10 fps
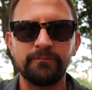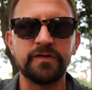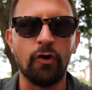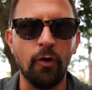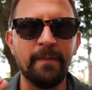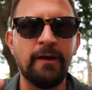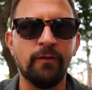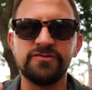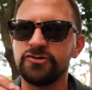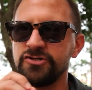And the homemade
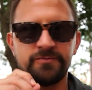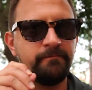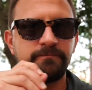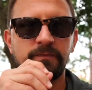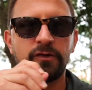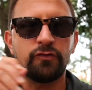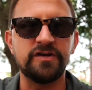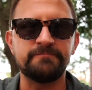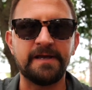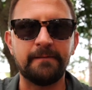ones are just
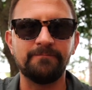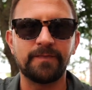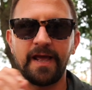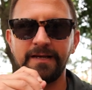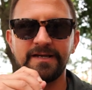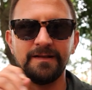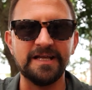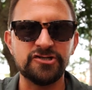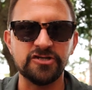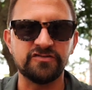crispy Ooh. and
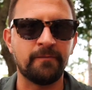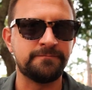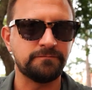delicious.